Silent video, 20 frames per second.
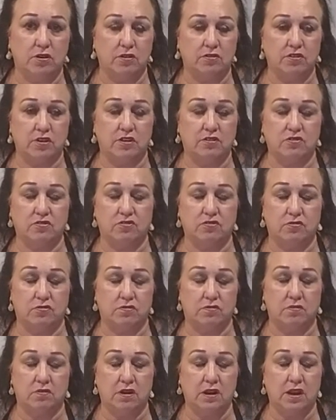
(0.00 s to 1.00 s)
because it's
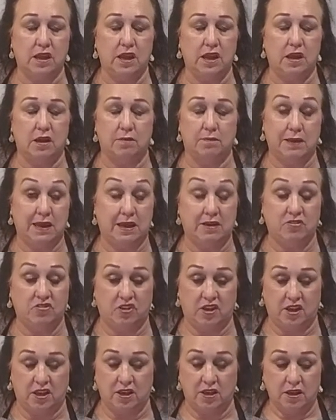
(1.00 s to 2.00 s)
really
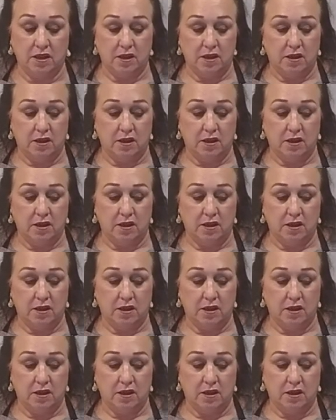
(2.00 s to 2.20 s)
amazing.